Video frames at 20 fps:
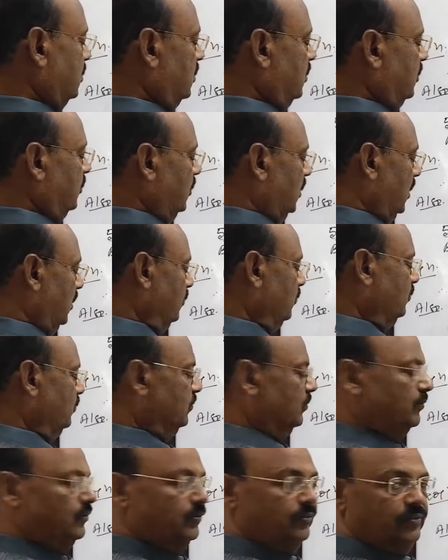now
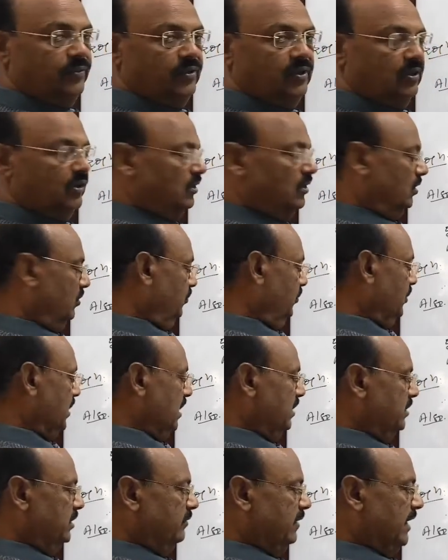we are
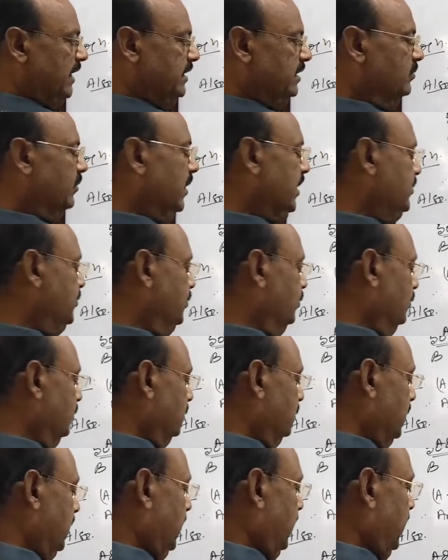dividing by 2,
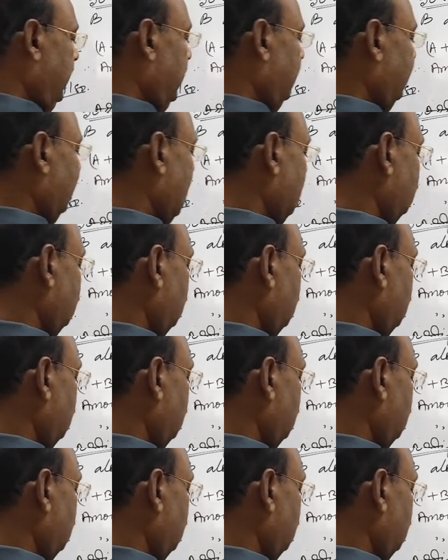amount